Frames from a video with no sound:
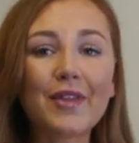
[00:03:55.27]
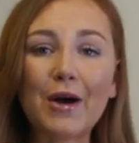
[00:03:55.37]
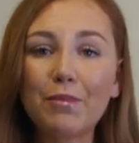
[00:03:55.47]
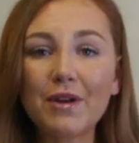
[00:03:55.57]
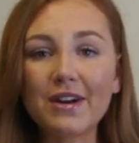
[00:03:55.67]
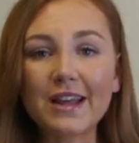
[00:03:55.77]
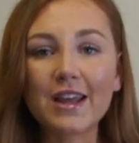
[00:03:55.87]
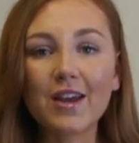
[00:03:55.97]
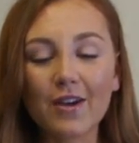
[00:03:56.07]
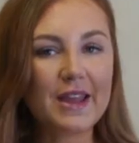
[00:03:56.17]
That would be really
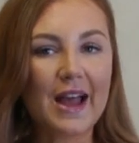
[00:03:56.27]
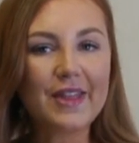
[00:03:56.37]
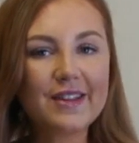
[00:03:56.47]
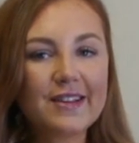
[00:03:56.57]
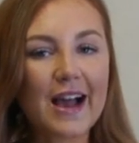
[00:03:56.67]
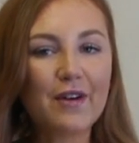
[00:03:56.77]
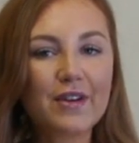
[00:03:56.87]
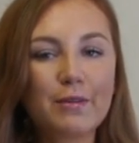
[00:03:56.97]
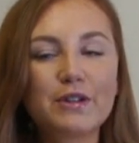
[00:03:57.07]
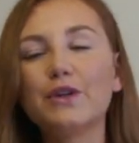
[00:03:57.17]
cute. Yeah, this is
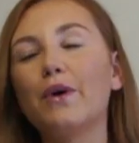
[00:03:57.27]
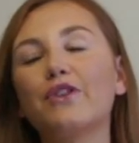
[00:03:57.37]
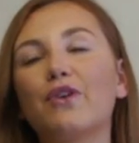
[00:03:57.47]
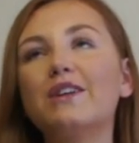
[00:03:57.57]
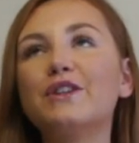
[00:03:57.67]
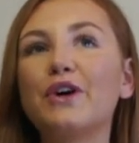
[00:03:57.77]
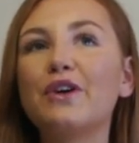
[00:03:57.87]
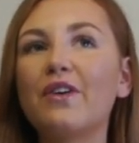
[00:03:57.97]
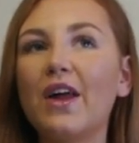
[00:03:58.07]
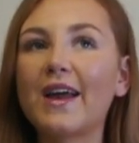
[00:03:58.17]
outfit number two. I try to
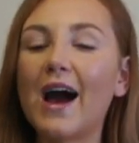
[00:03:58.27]
go for like